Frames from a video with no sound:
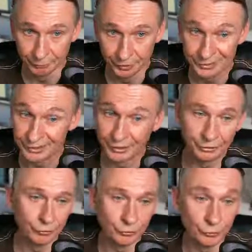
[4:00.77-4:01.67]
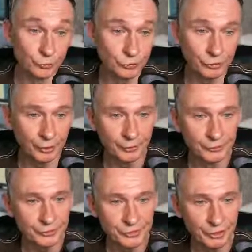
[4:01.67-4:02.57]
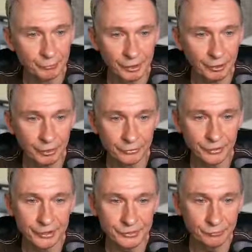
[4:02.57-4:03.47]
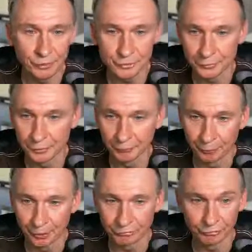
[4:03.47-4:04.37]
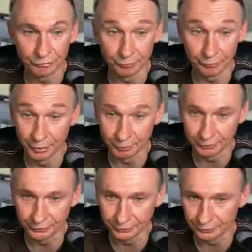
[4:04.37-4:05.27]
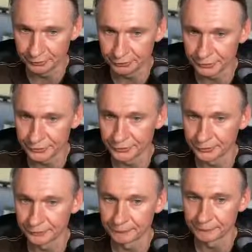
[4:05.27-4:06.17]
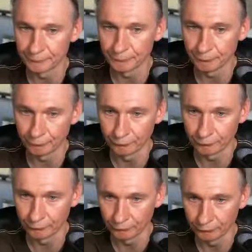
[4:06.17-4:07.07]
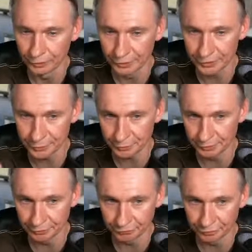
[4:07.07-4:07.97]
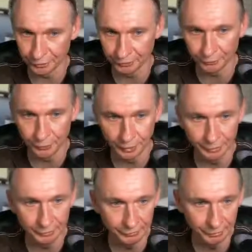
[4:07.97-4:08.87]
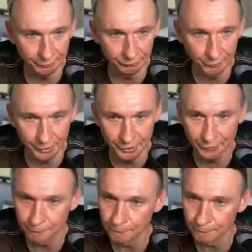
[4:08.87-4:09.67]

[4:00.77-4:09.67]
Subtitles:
pins that are not the same layout as a Raspberry Pi for people that are interested. But they explain it very well in their wiki.